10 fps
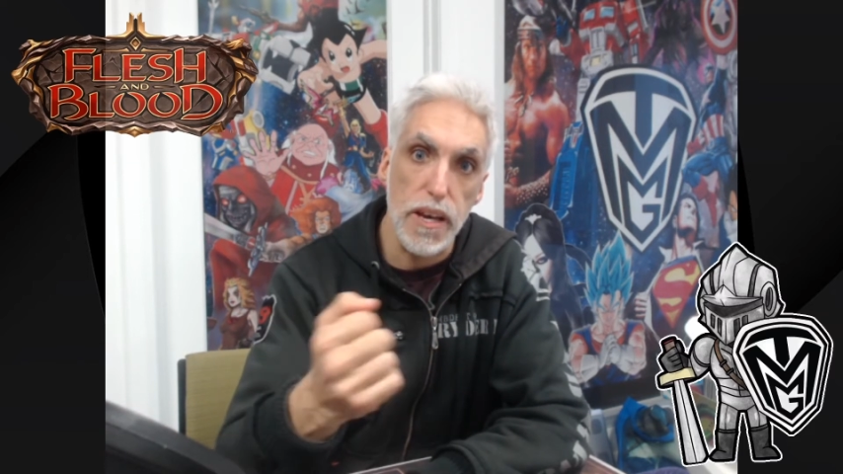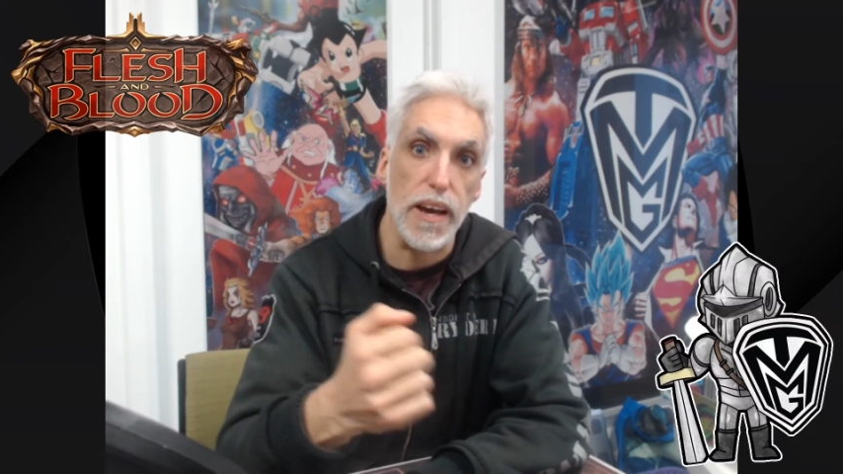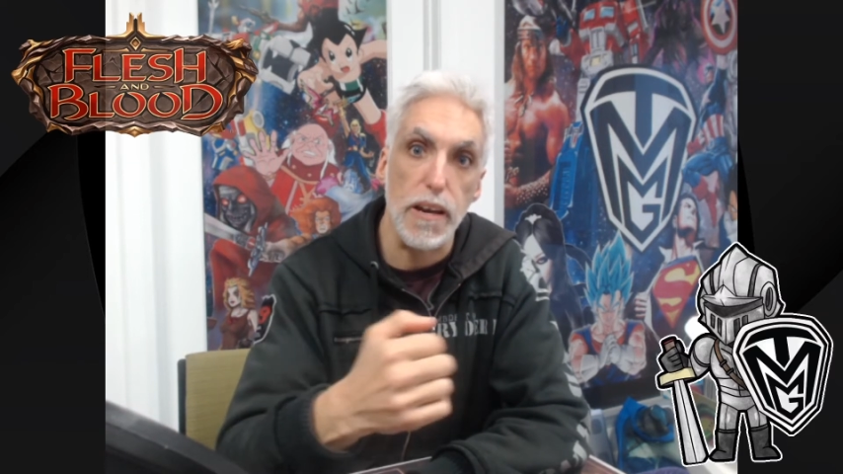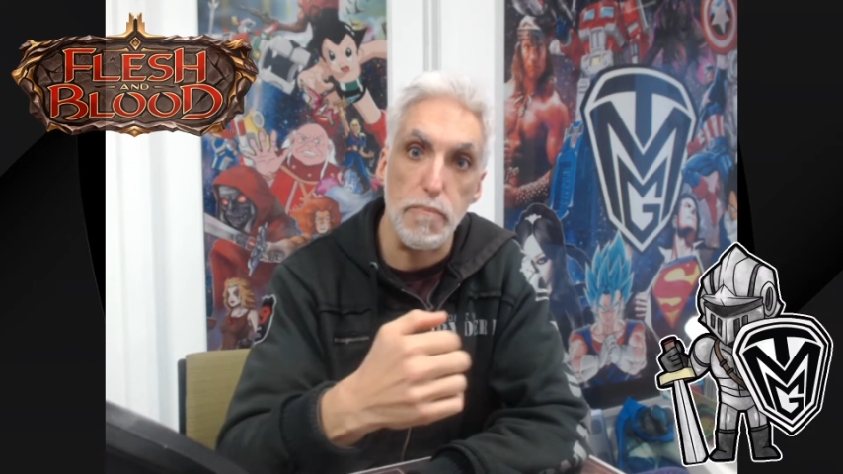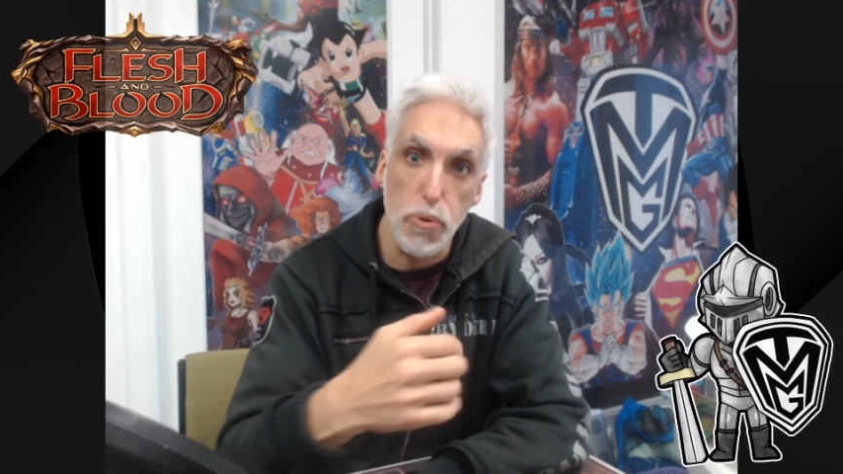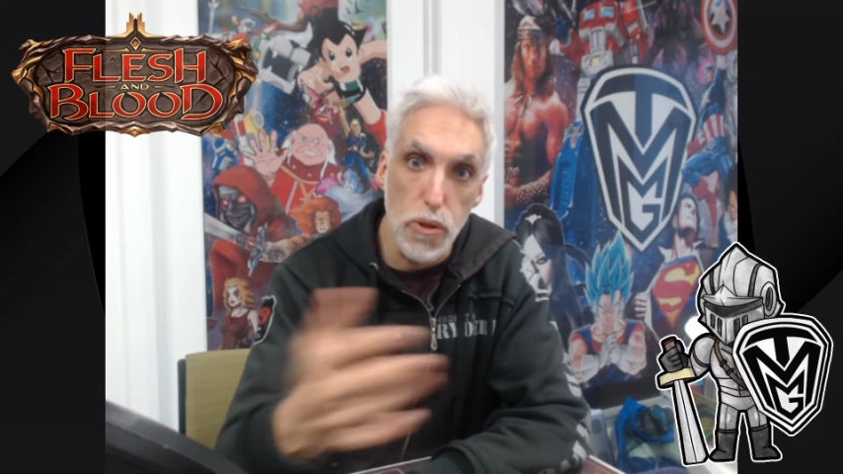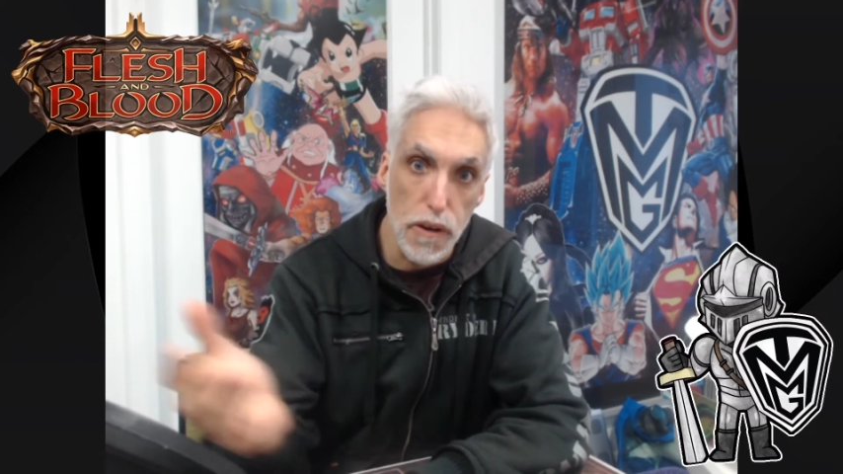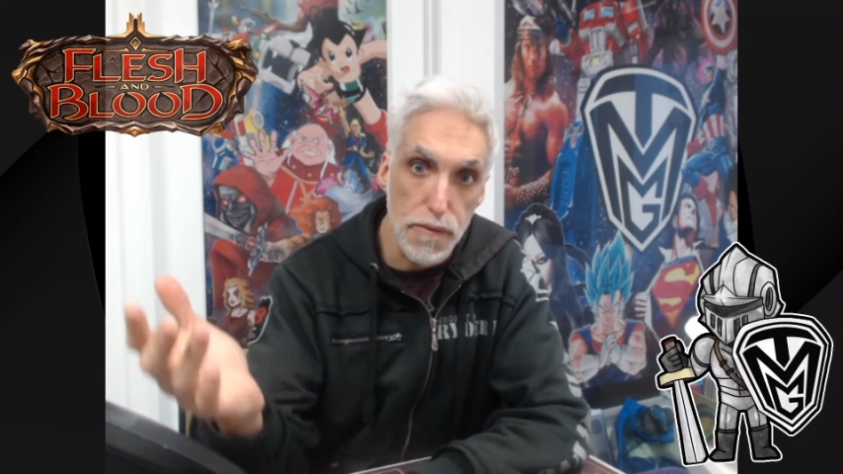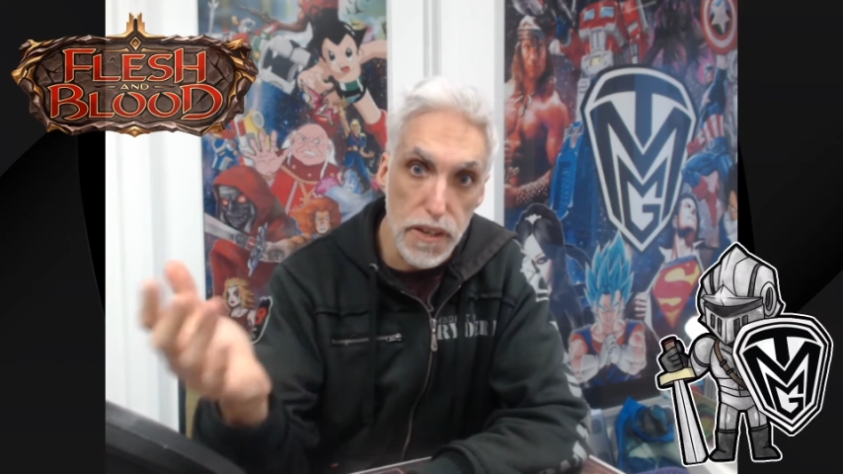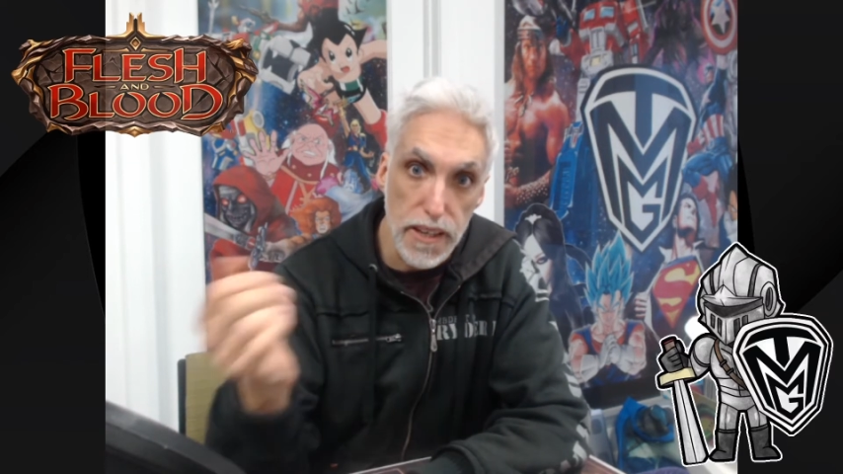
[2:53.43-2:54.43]
that and pull
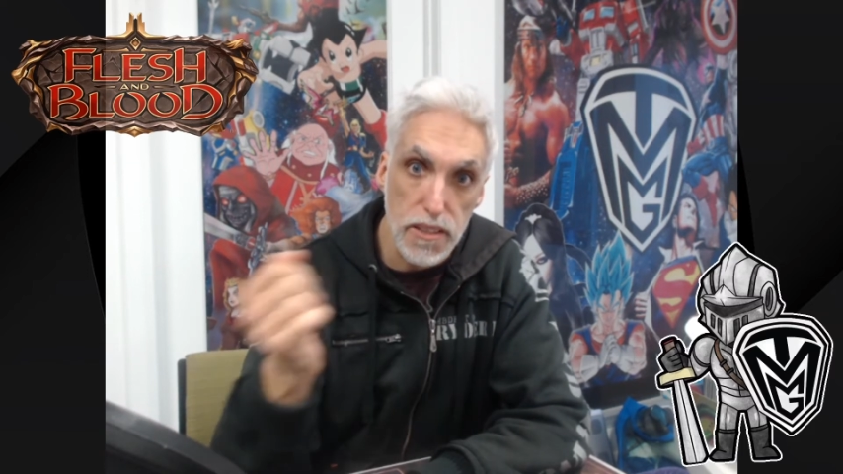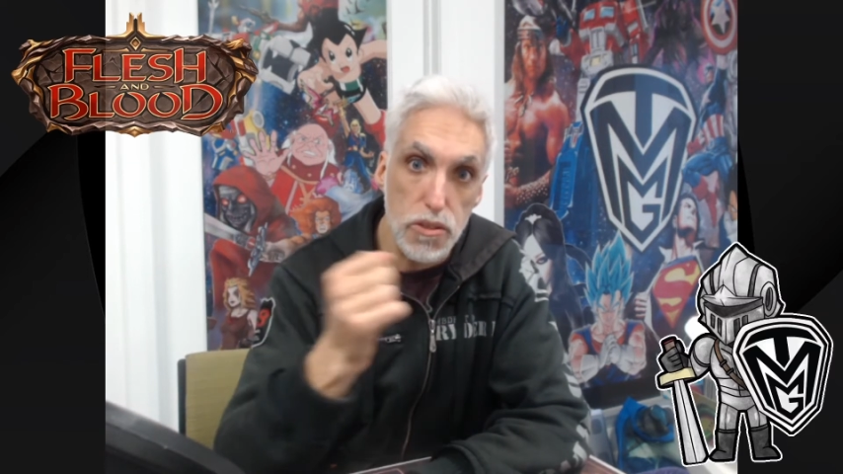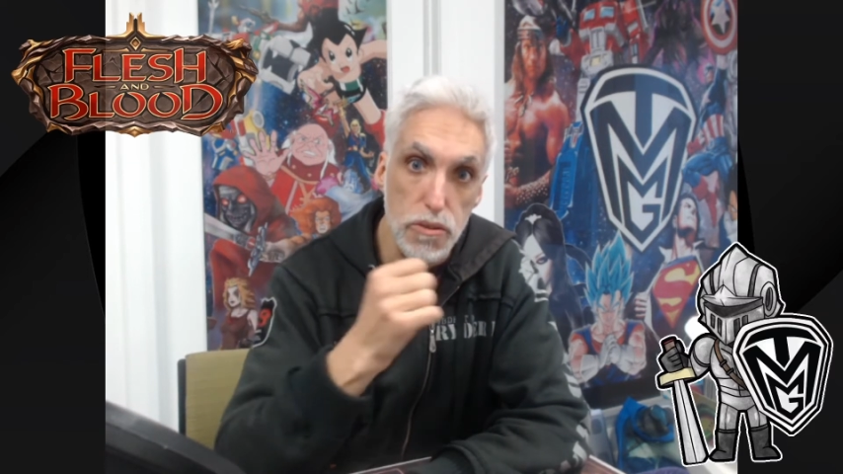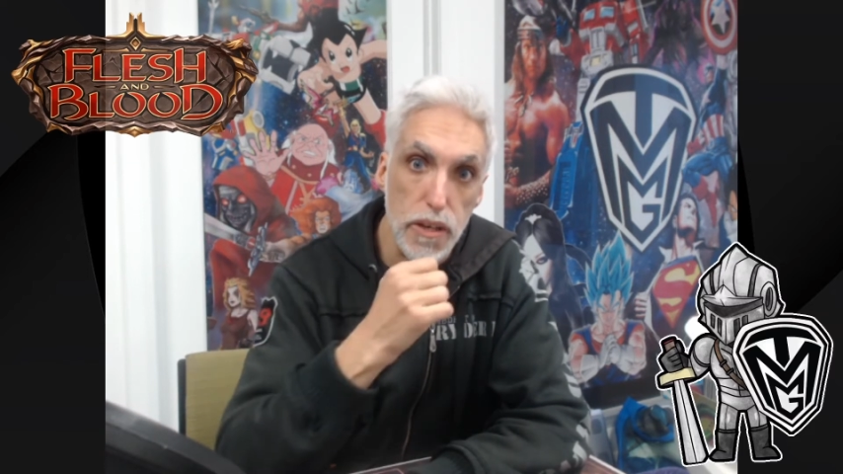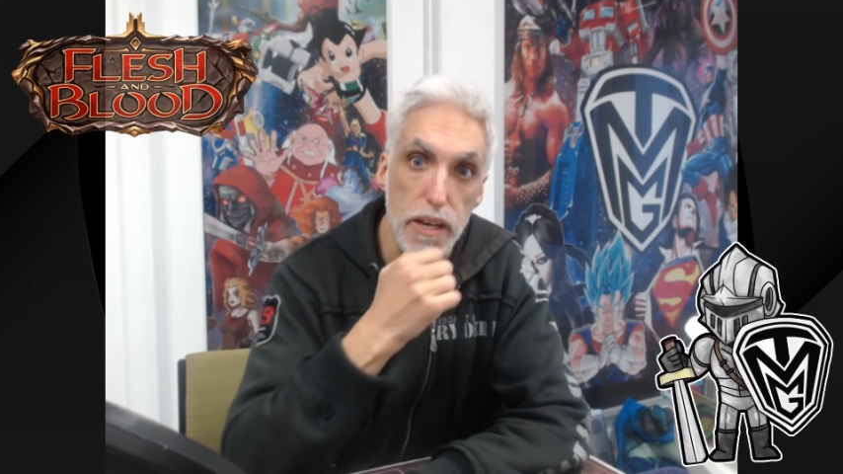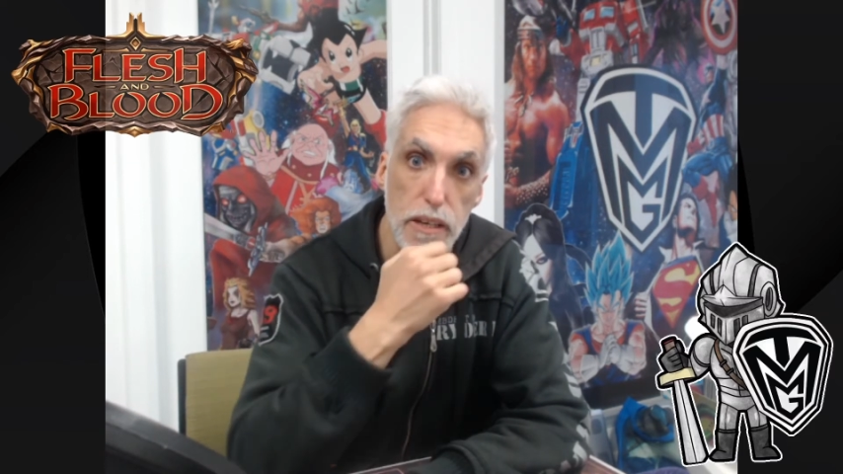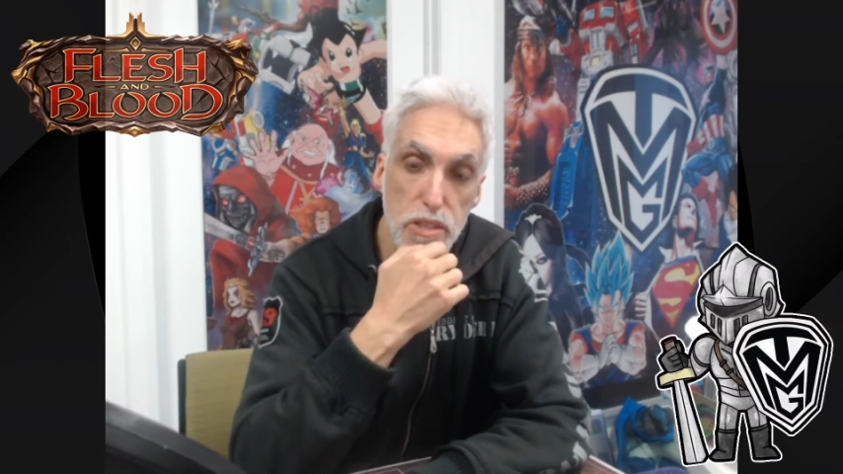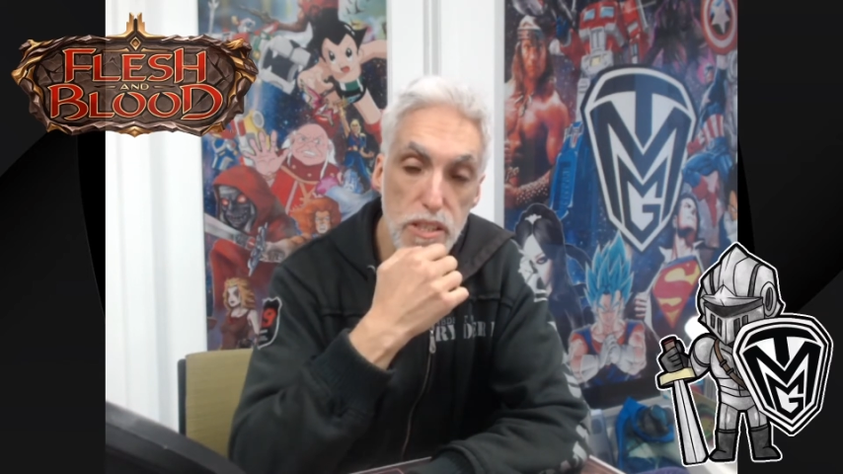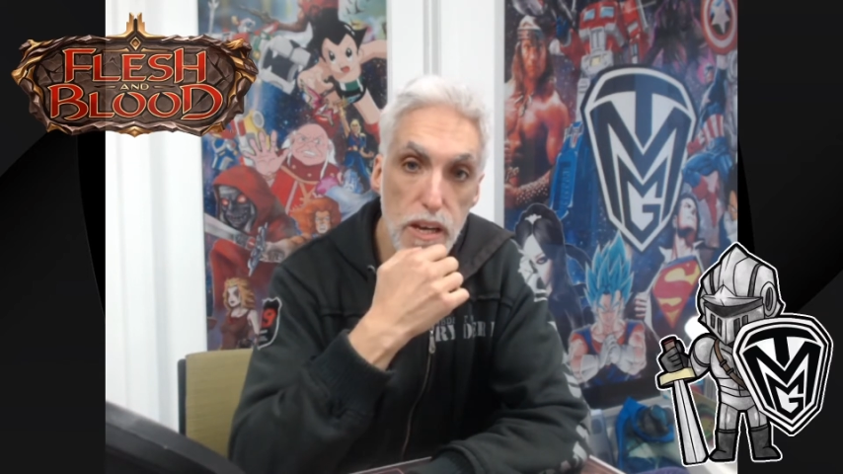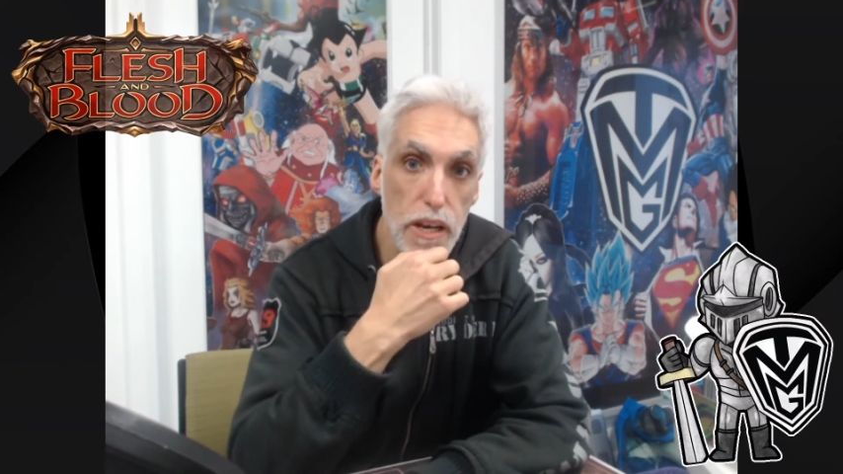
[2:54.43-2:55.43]
off the next two
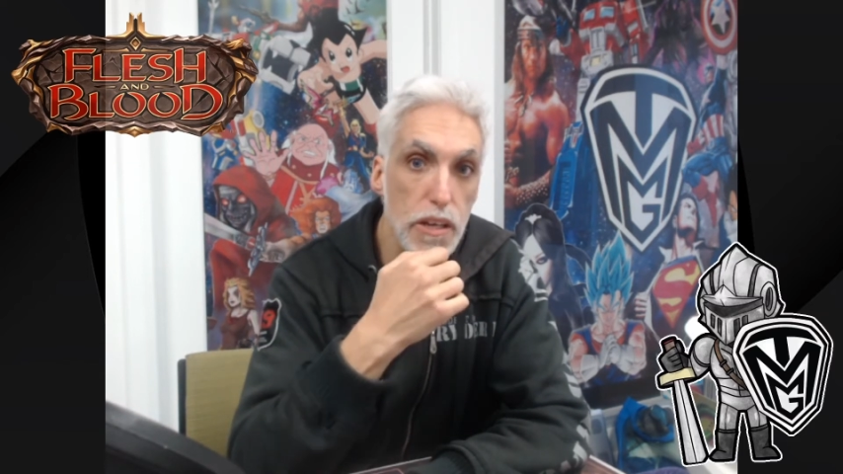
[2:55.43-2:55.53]
games.